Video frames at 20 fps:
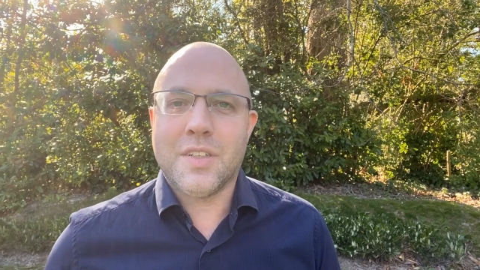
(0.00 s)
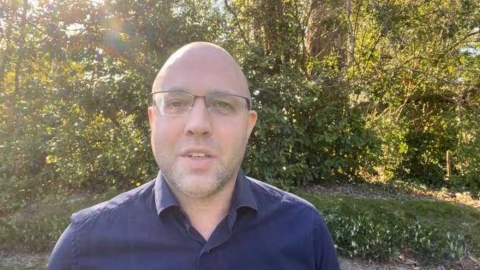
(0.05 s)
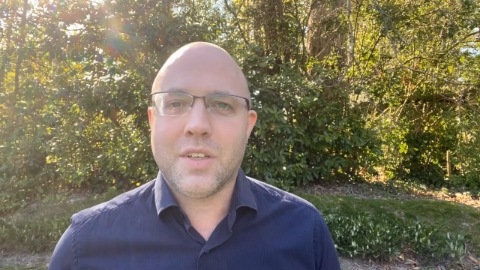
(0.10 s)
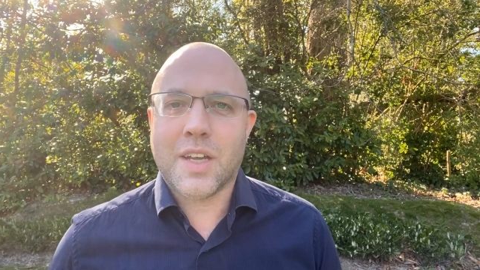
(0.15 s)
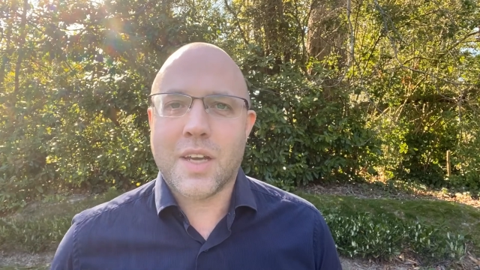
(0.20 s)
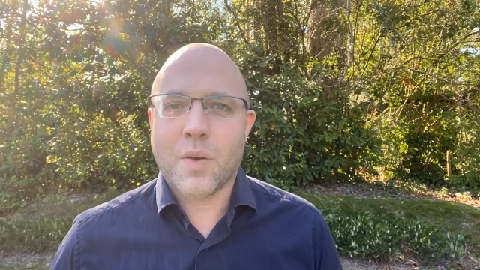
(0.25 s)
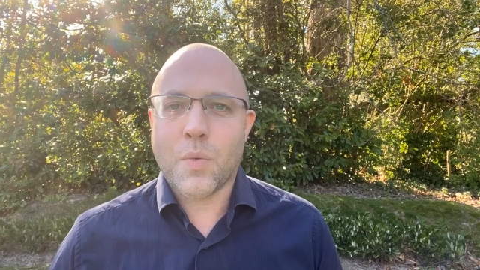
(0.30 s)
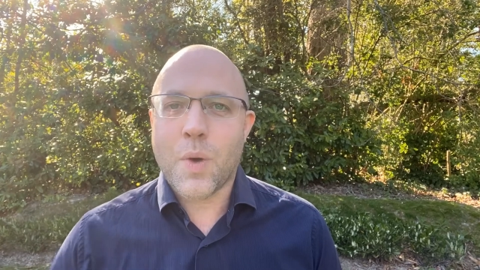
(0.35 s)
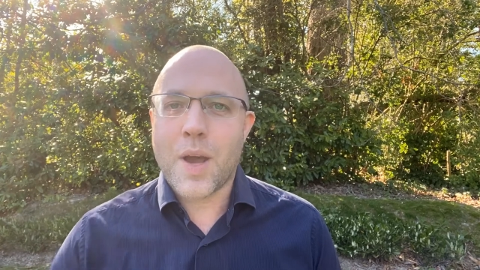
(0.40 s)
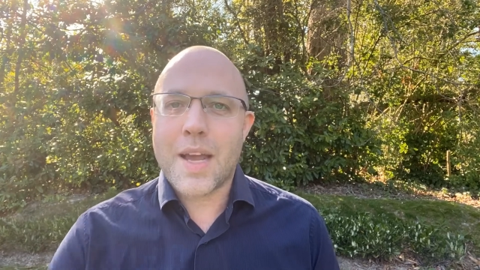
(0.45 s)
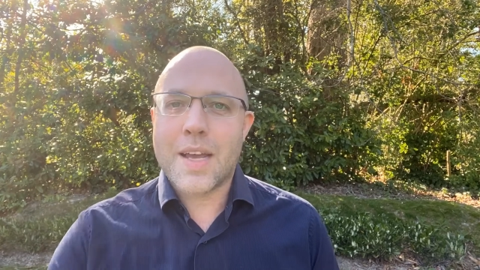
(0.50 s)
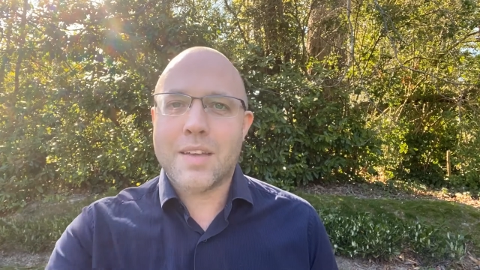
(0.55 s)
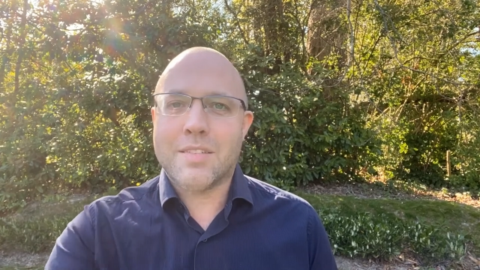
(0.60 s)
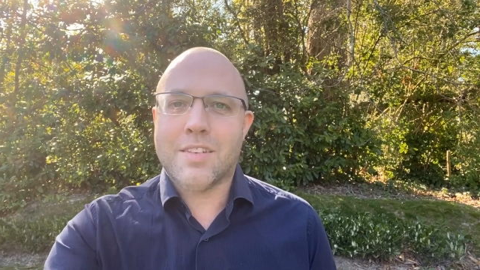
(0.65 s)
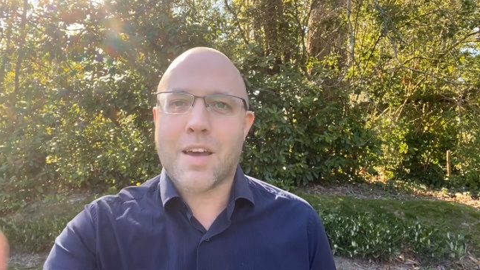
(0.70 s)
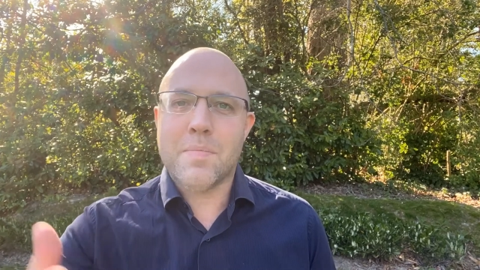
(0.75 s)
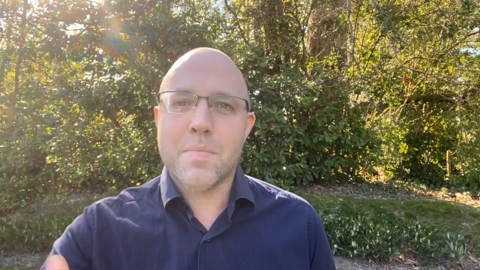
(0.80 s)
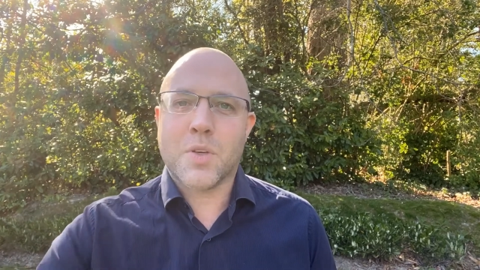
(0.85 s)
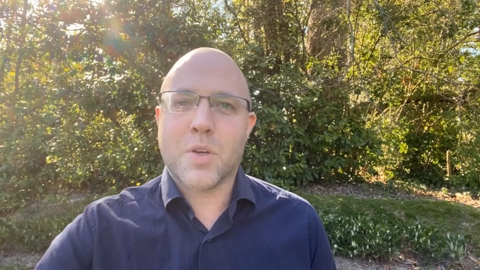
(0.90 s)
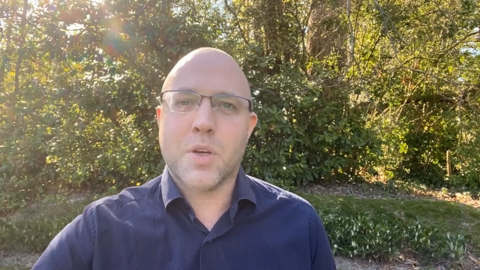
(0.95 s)
You're like, wait,
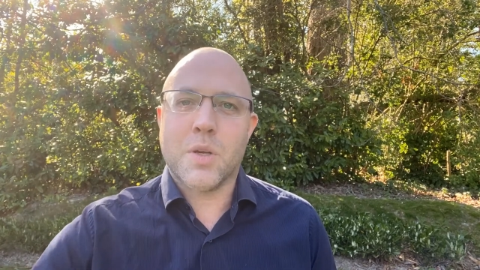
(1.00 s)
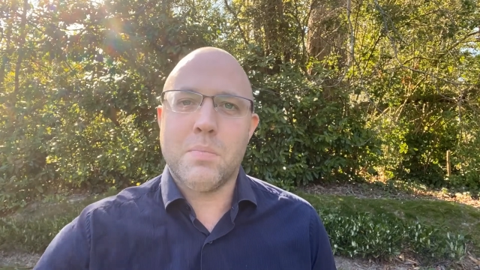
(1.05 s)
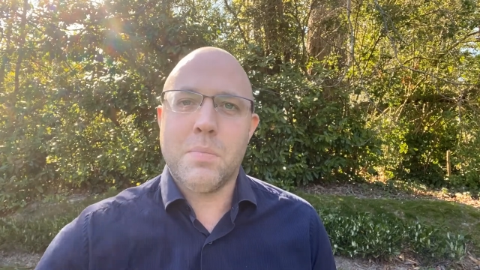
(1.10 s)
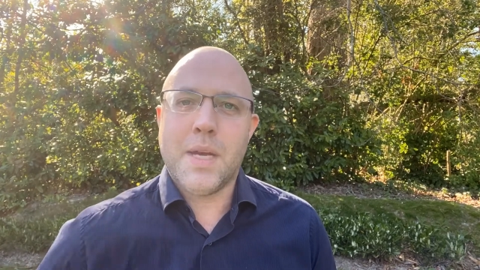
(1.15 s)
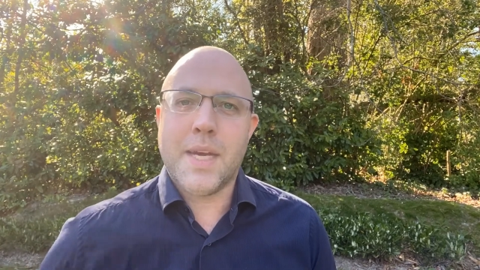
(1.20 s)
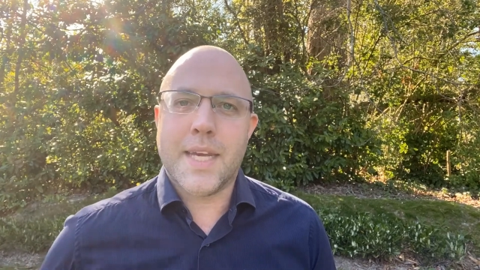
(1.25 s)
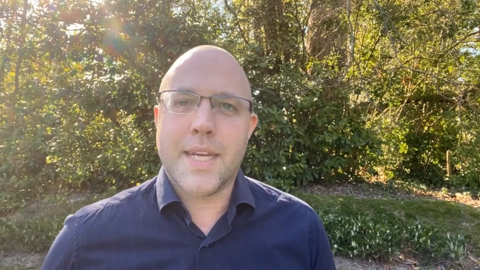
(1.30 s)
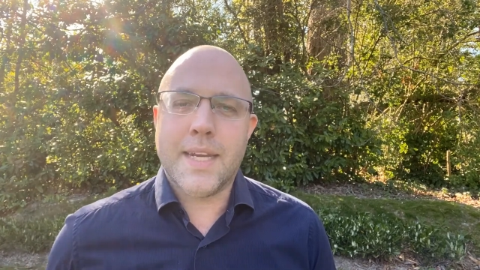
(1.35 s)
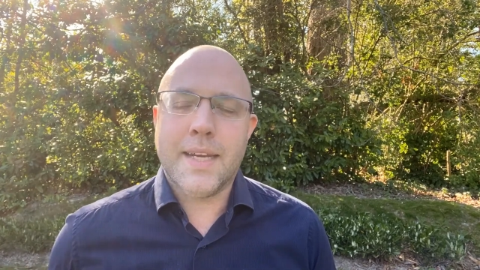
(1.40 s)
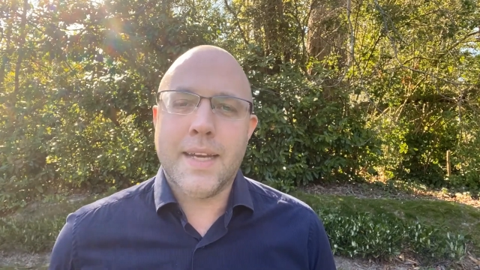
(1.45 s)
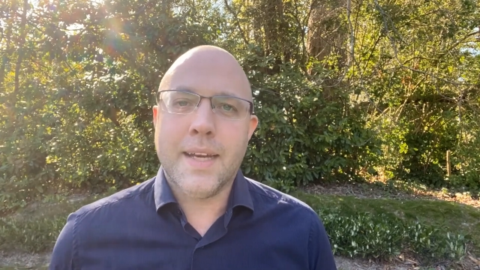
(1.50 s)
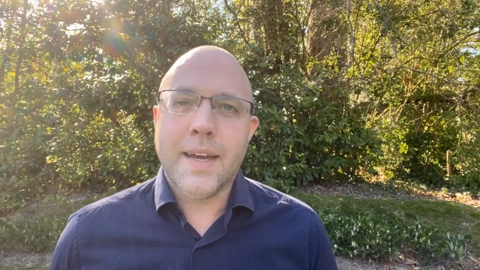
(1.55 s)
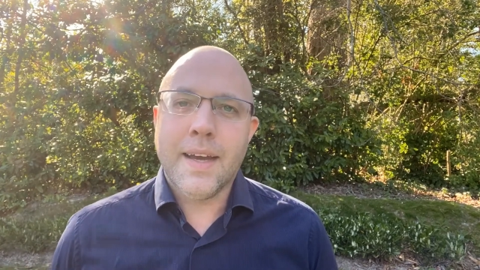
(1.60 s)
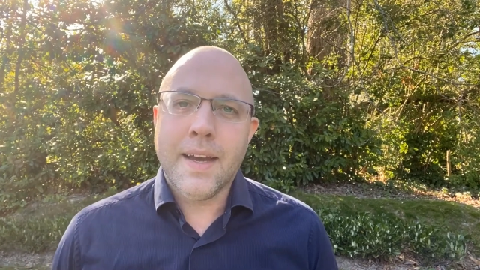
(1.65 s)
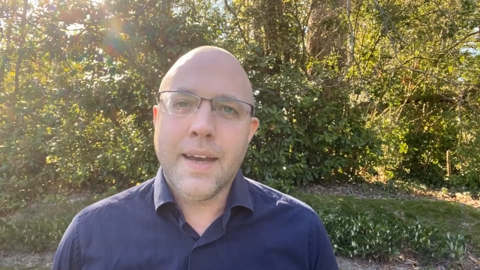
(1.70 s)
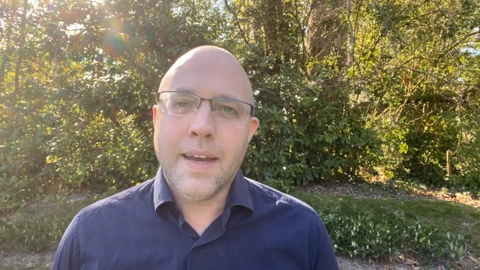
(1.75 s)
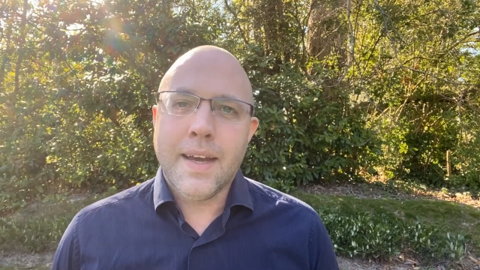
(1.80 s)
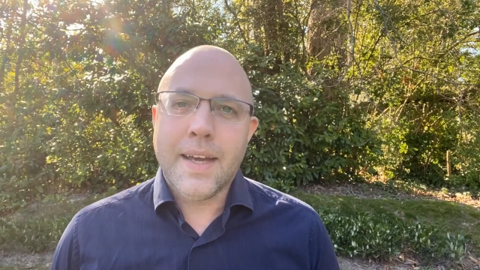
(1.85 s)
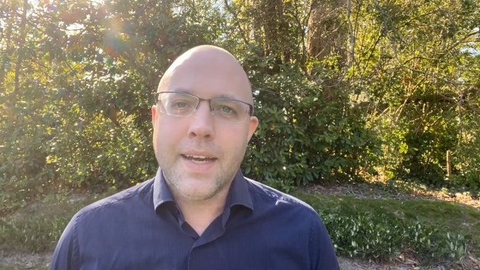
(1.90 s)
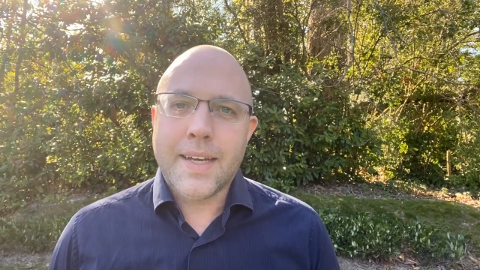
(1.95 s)
Simon's got a beard.
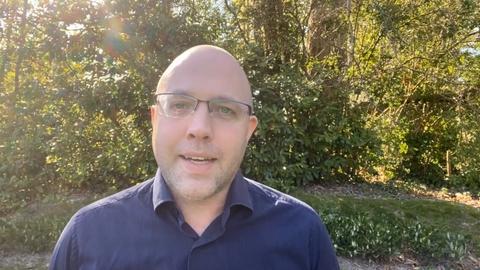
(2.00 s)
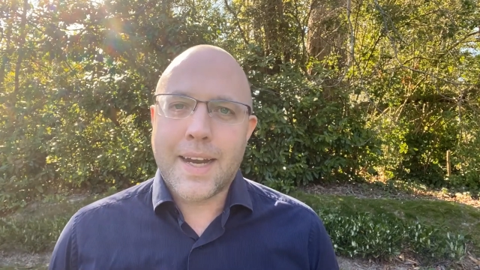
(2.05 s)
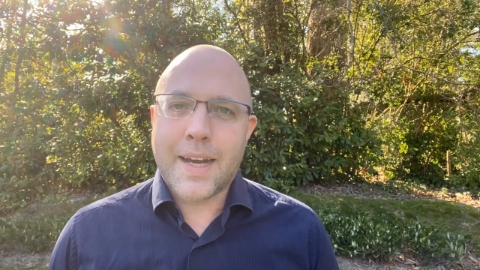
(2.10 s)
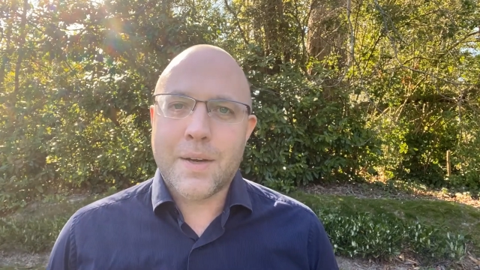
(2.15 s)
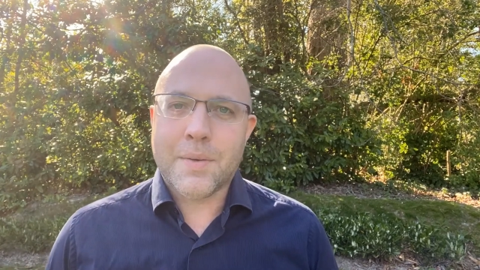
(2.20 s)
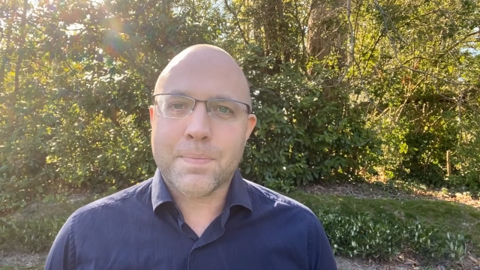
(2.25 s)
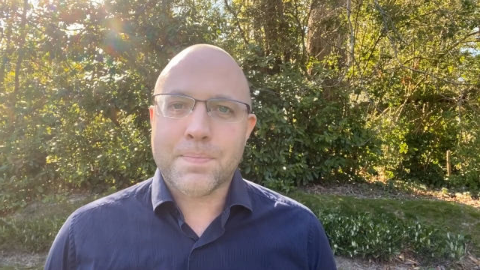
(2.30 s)
Now,